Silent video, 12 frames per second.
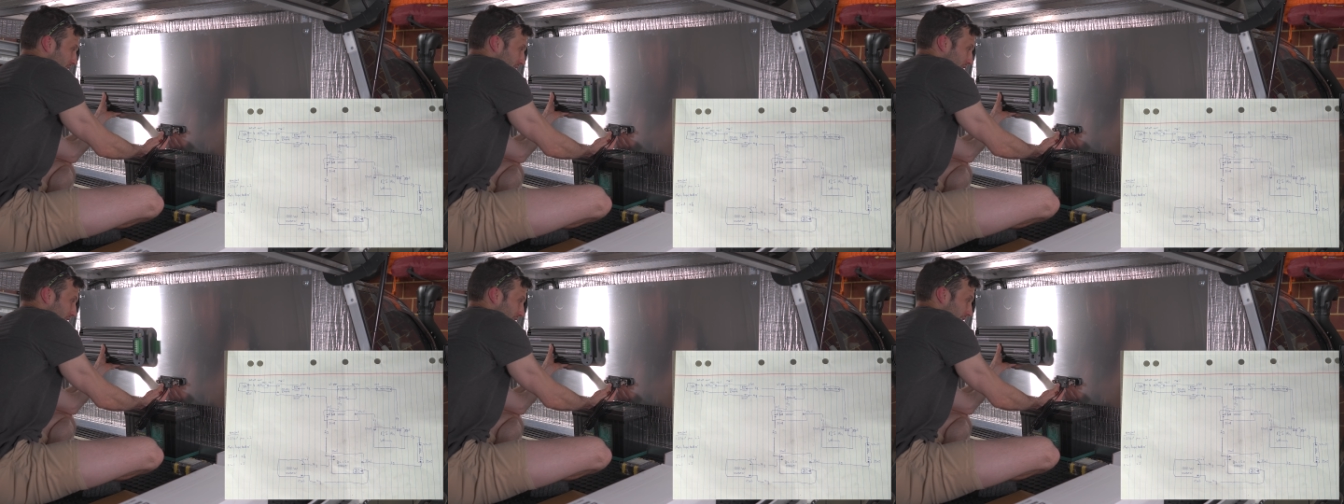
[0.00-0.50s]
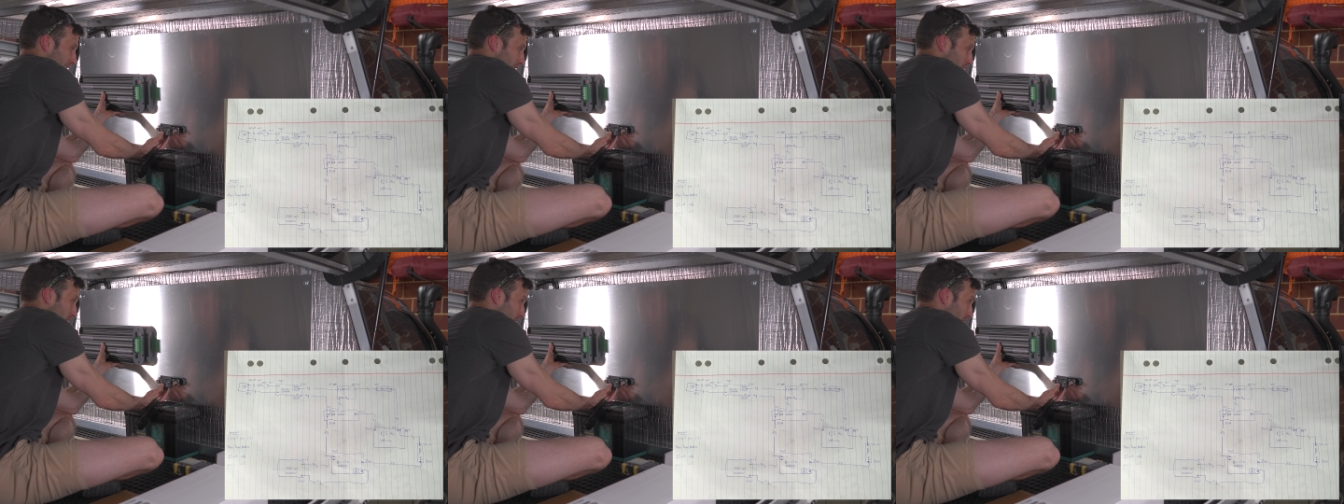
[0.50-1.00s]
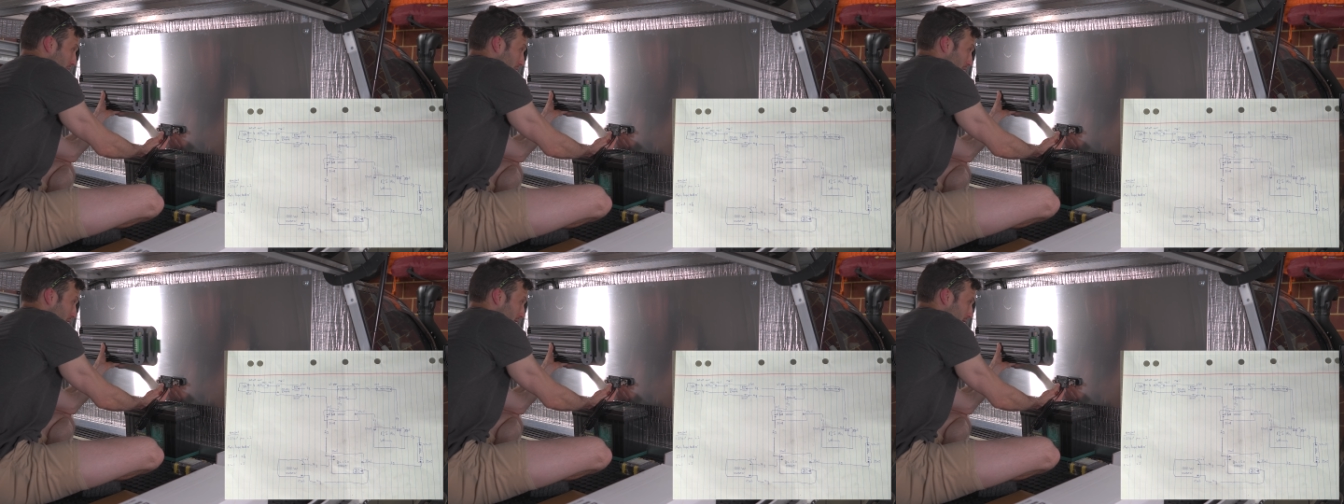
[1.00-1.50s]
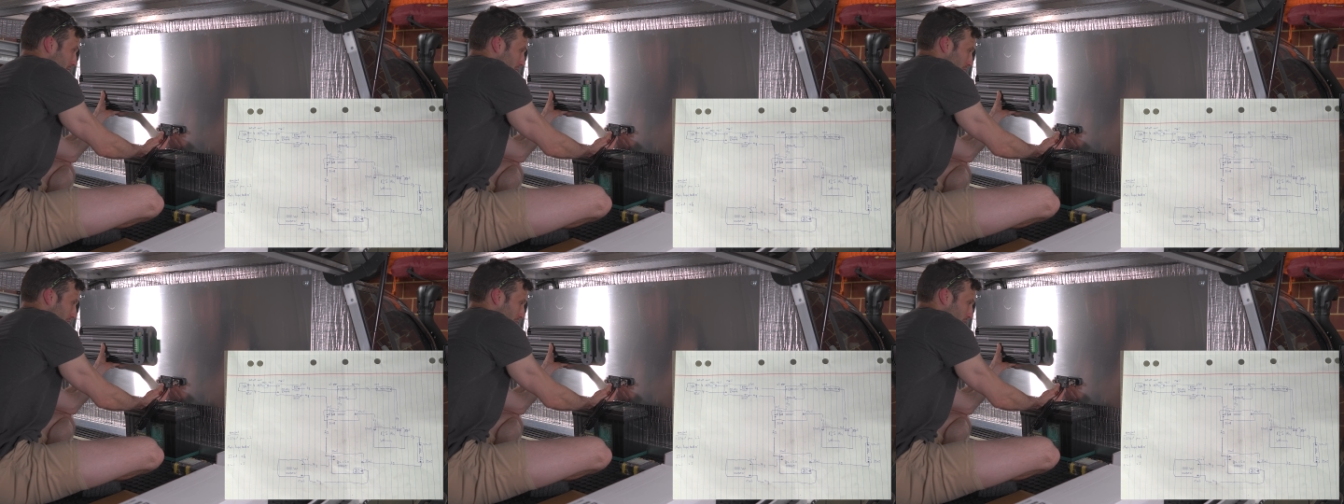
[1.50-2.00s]
to get a nice curve
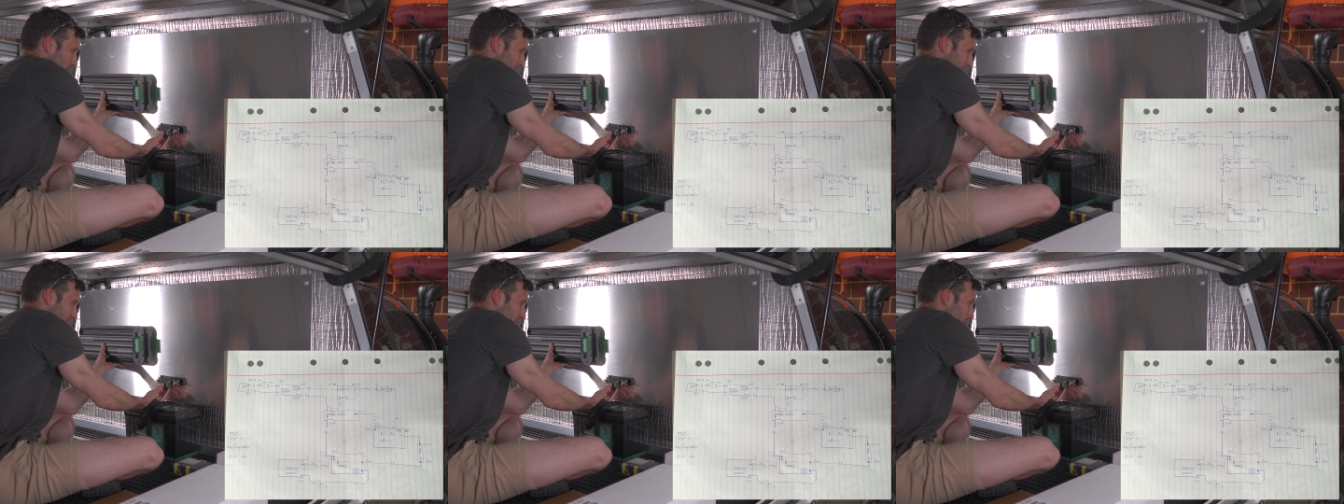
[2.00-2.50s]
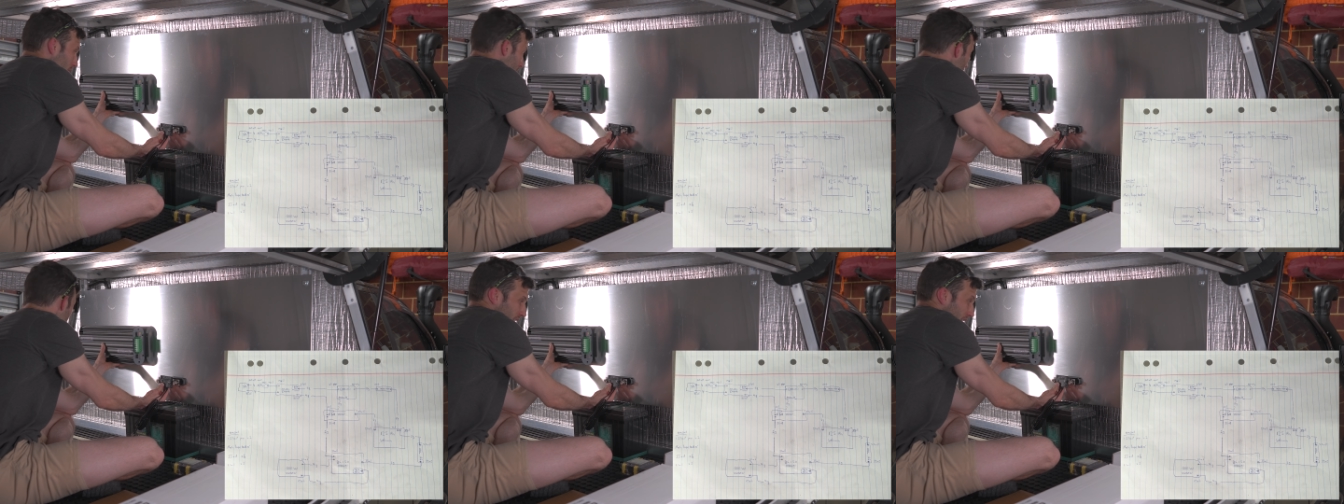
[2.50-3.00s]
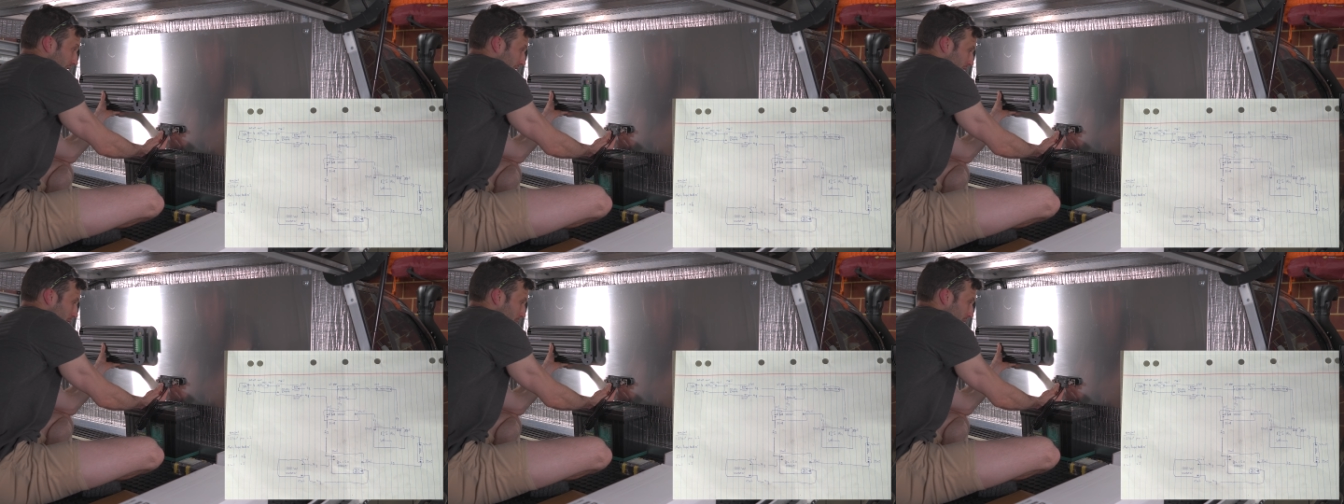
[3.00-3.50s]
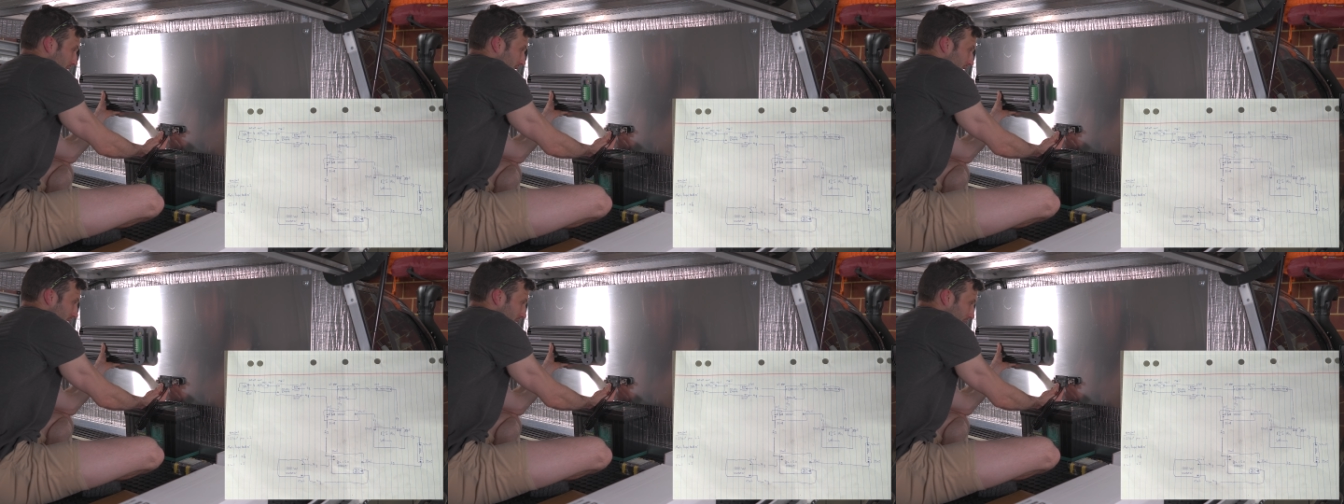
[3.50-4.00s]
on all of your cables. So it could
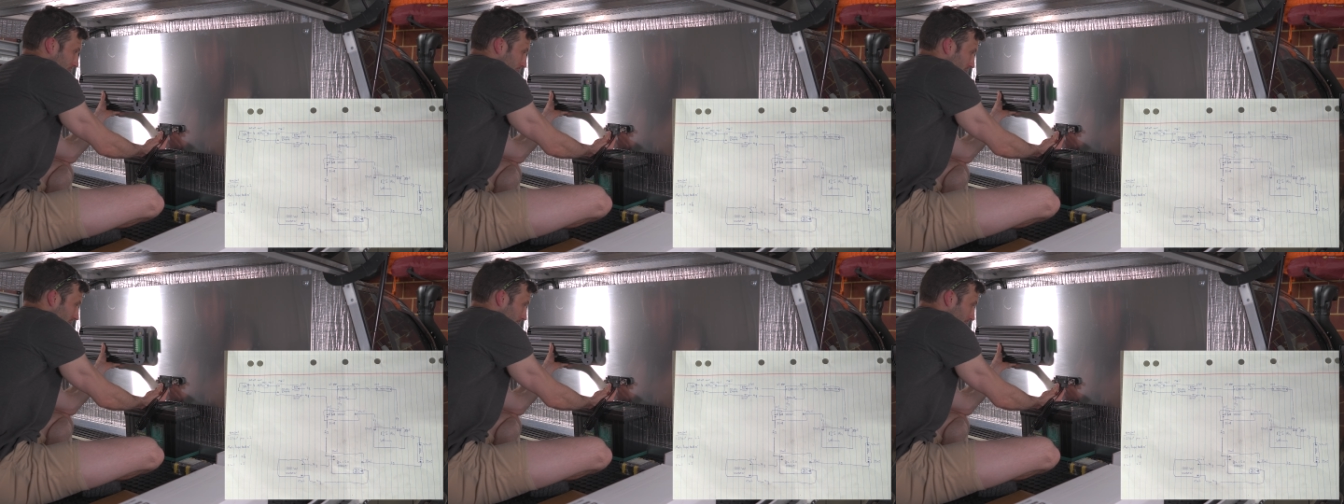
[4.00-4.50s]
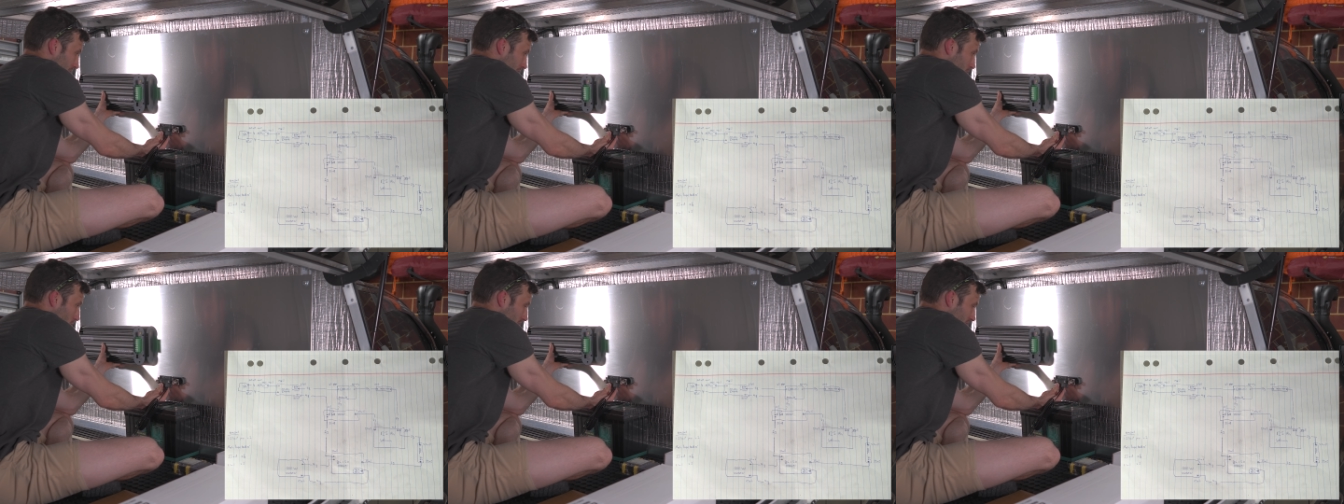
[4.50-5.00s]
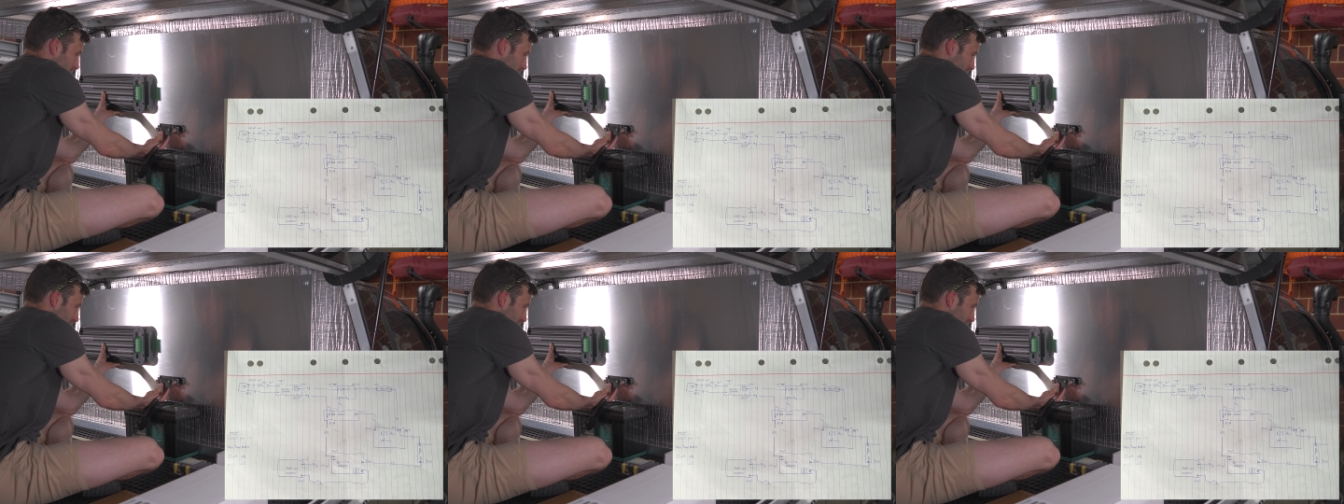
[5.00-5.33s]
be something quite similar